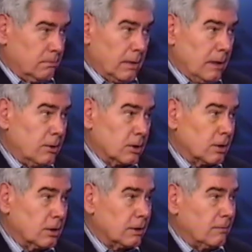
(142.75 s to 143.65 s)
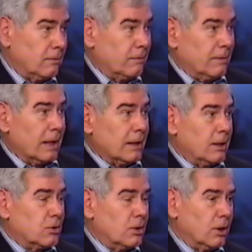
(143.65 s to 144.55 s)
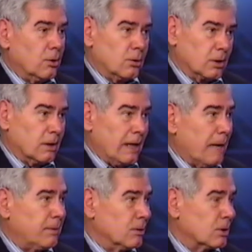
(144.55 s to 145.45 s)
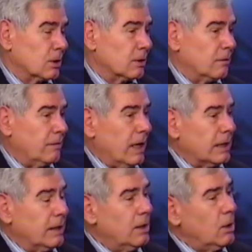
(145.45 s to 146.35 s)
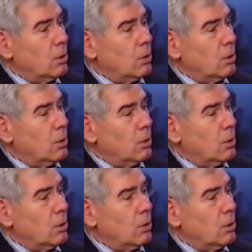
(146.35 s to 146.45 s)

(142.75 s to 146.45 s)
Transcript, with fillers: Maybe the Silicon Valley engineer who's unhappy with Silicon Valley